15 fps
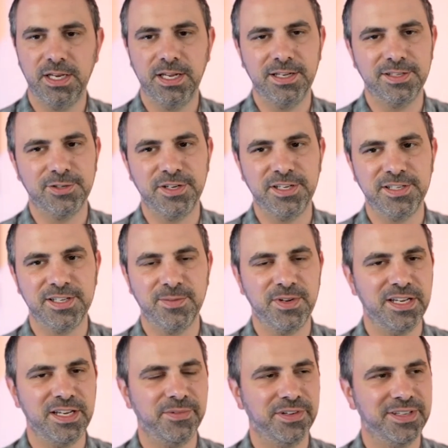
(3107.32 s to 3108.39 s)
so he sent me
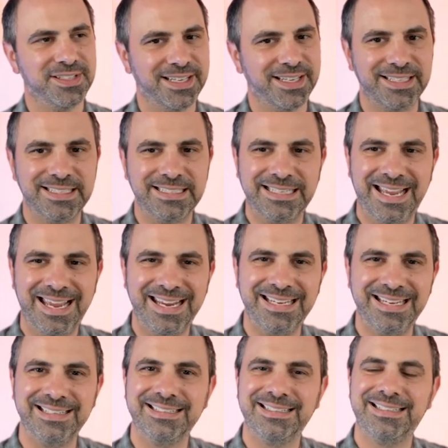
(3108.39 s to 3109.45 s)
an email. He's like,
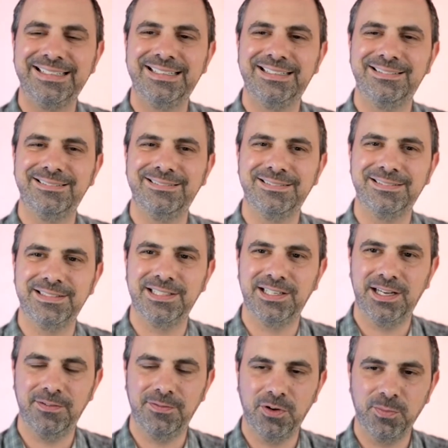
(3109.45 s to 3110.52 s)
hey,
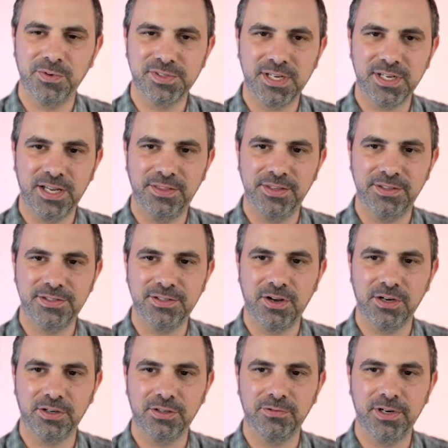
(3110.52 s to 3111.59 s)
I've almost got this
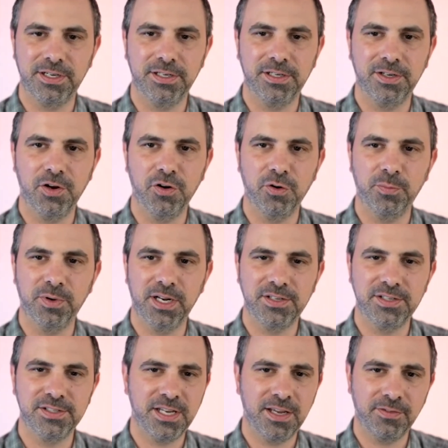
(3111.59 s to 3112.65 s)
talk ready to go, but I
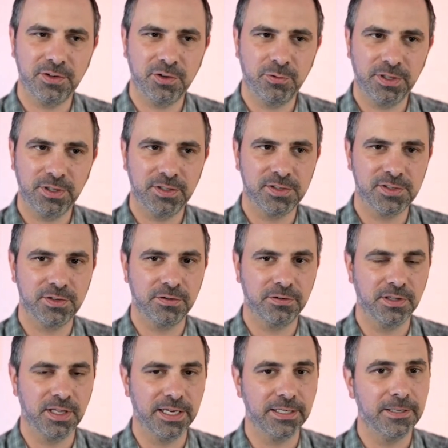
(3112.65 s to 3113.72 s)
just have a quick
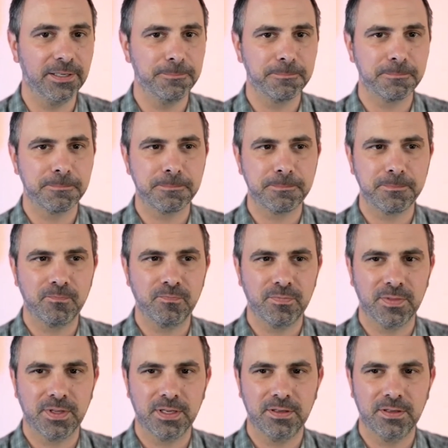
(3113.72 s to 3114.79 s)
concern. Like,
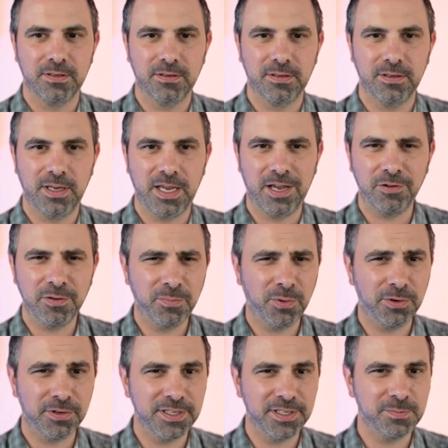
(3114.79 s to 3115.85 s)
how
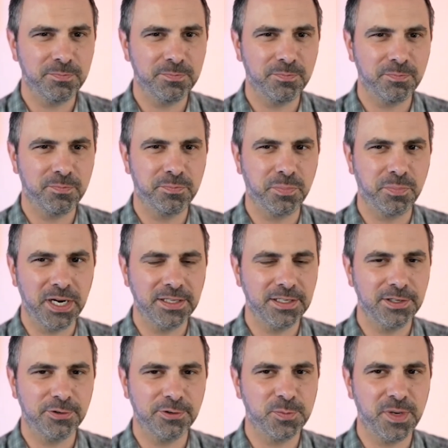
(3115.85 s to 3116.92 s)
important is brand
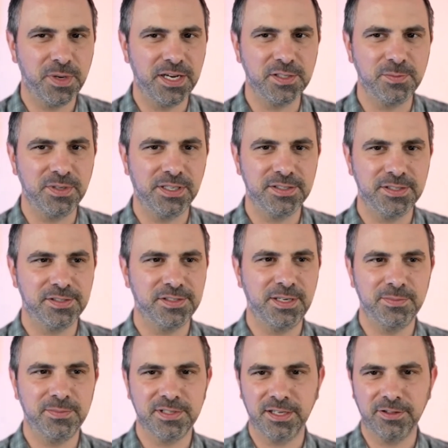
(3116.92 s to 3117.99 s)
in your space? Because it
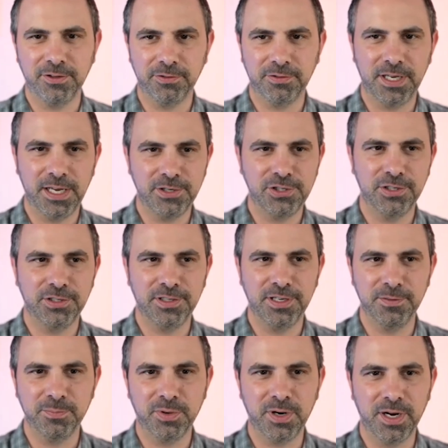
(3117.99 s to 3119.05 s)
seems like location
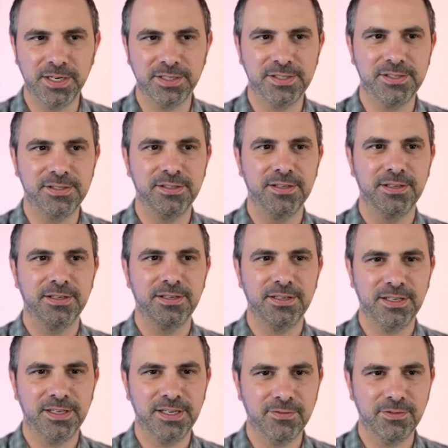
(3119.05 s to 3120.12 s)
and price
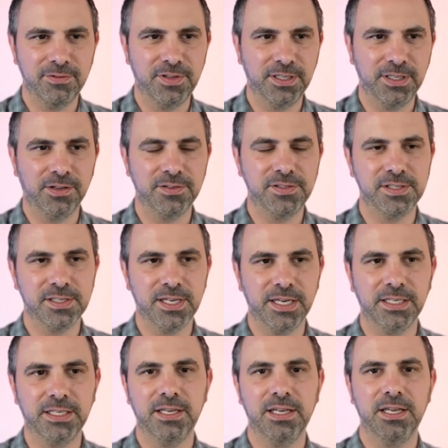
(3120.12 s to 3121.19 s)
and everything else. He's
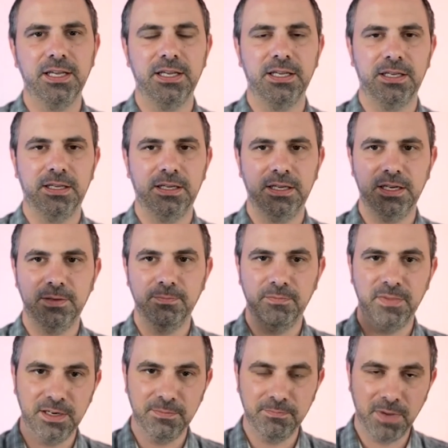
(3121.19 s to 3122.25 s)
like,
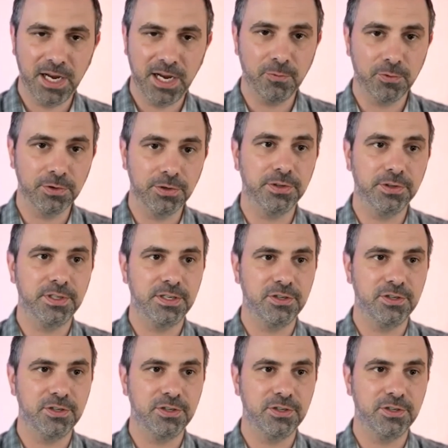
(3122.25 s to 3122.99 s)
in my world, in